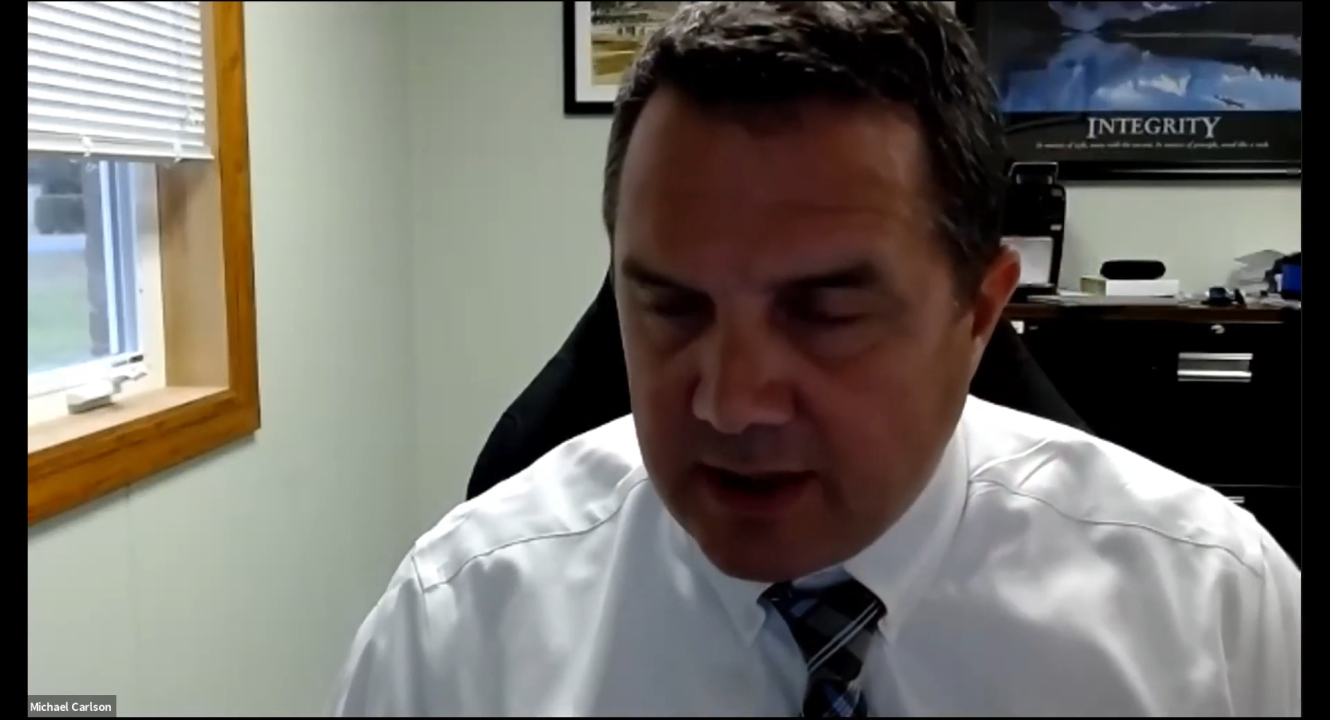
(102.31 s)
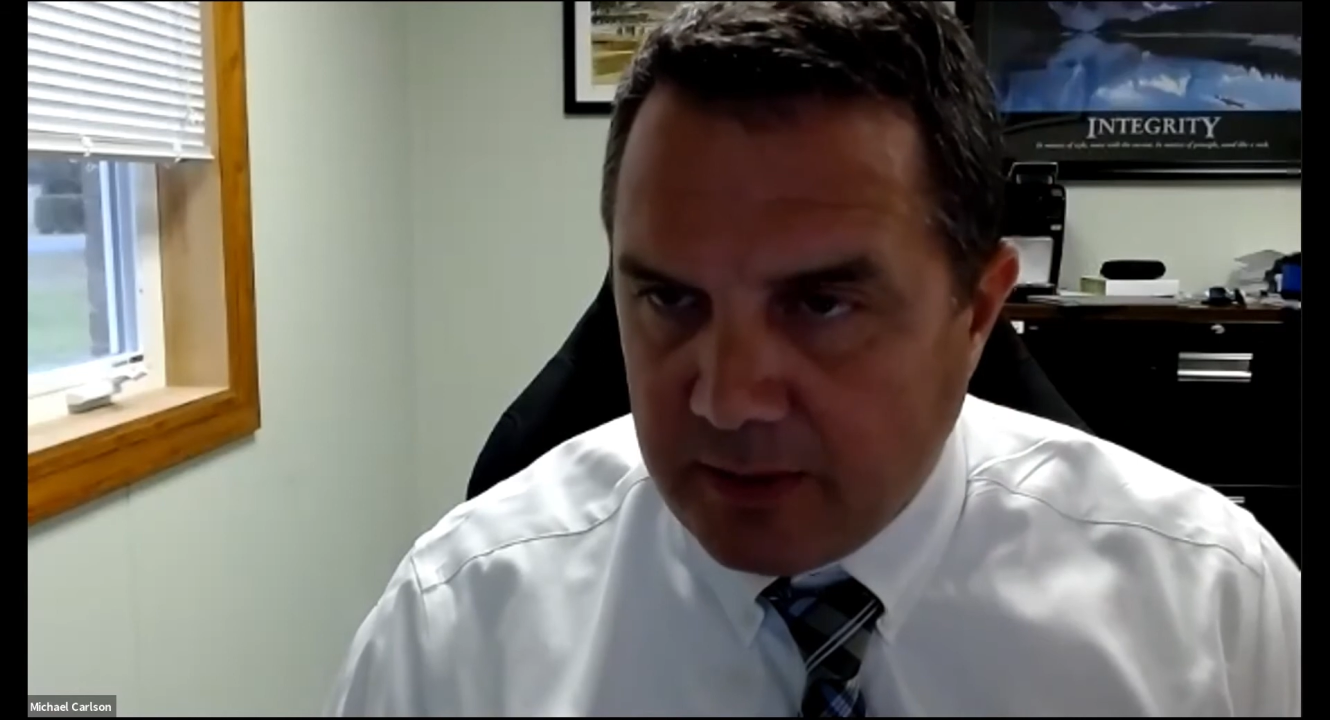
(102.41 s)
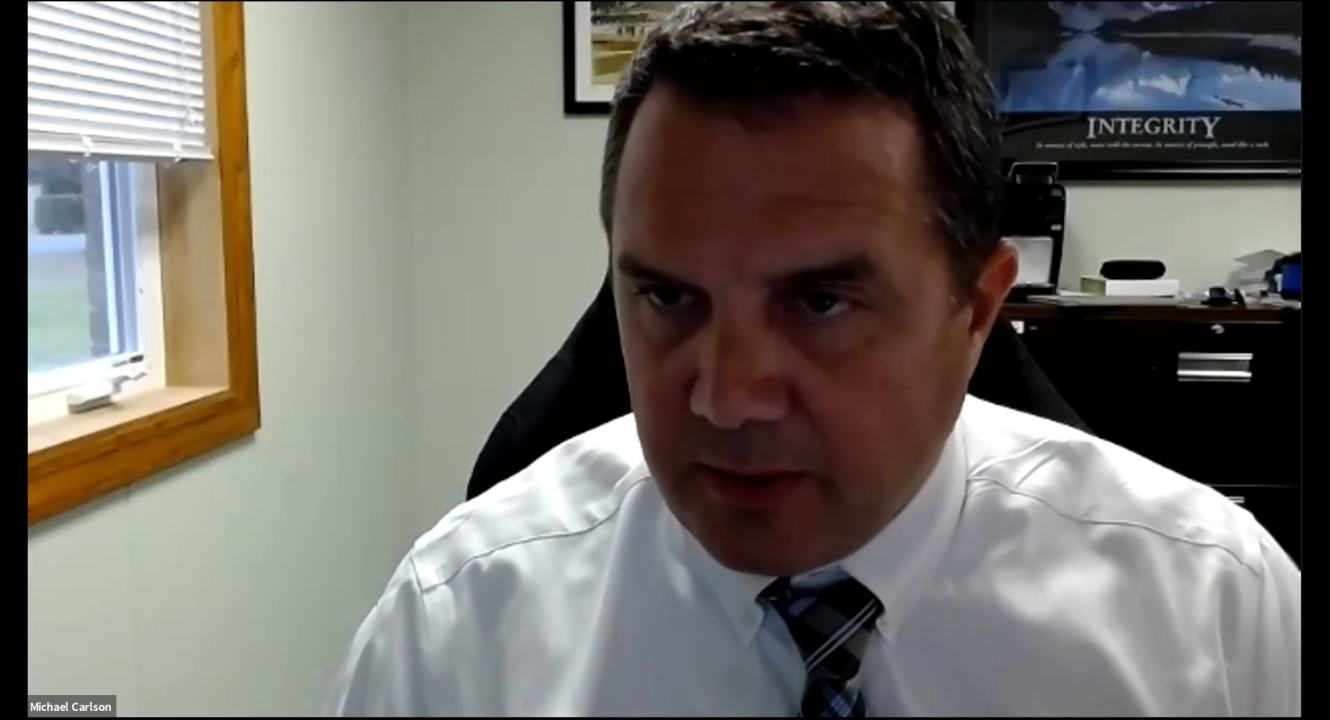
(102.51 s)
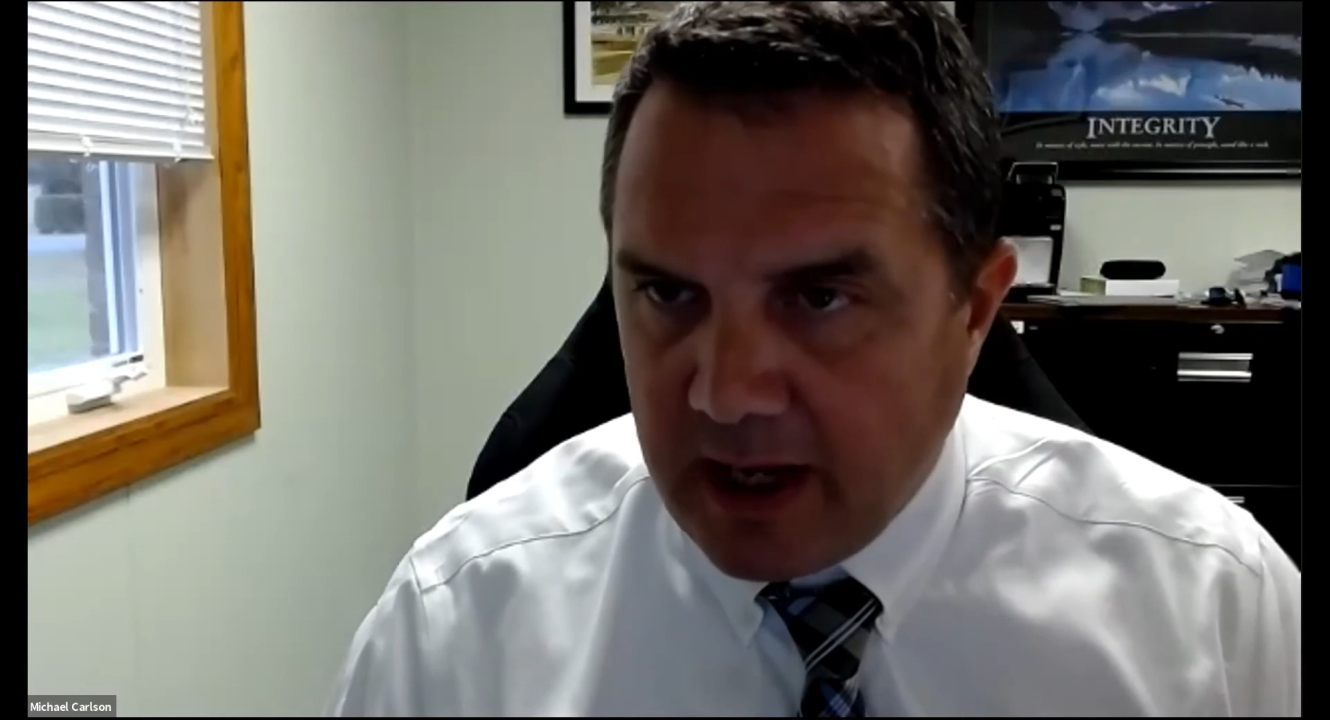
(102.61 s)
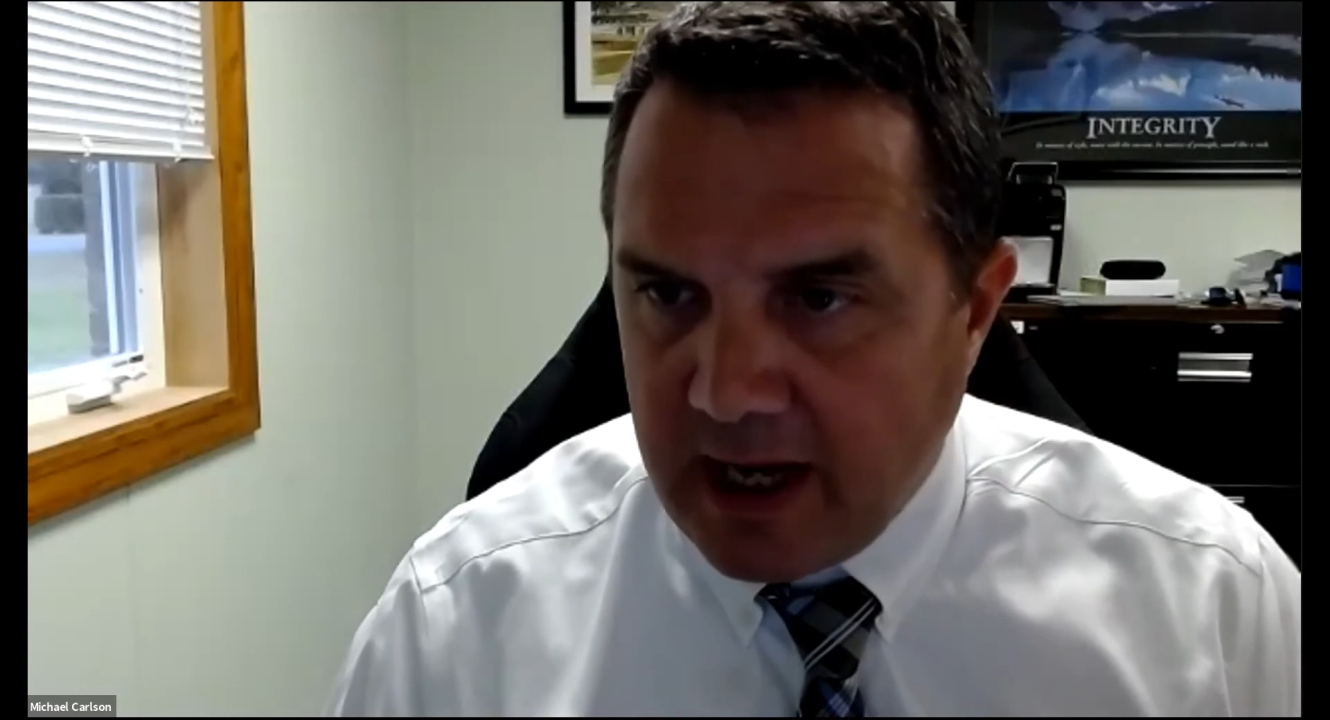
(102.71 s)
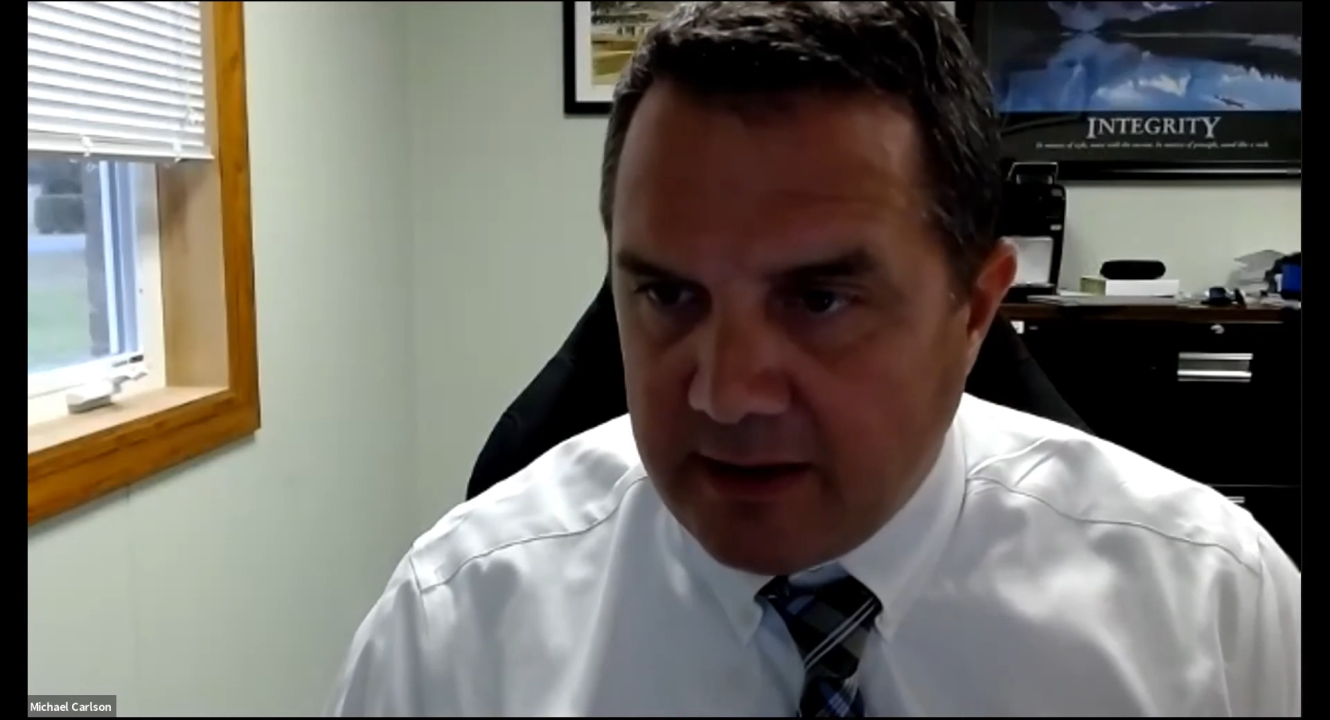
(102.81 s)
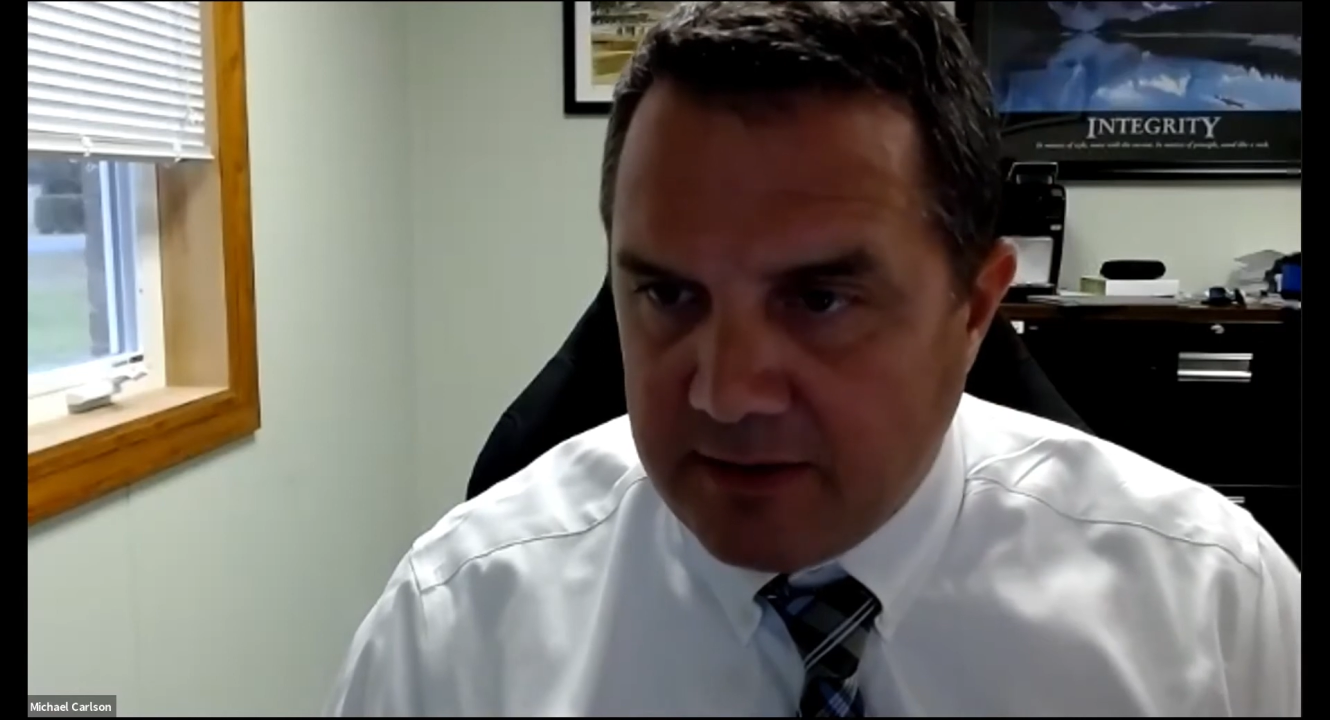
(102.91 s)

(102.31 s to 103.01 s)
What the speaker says: that we'll have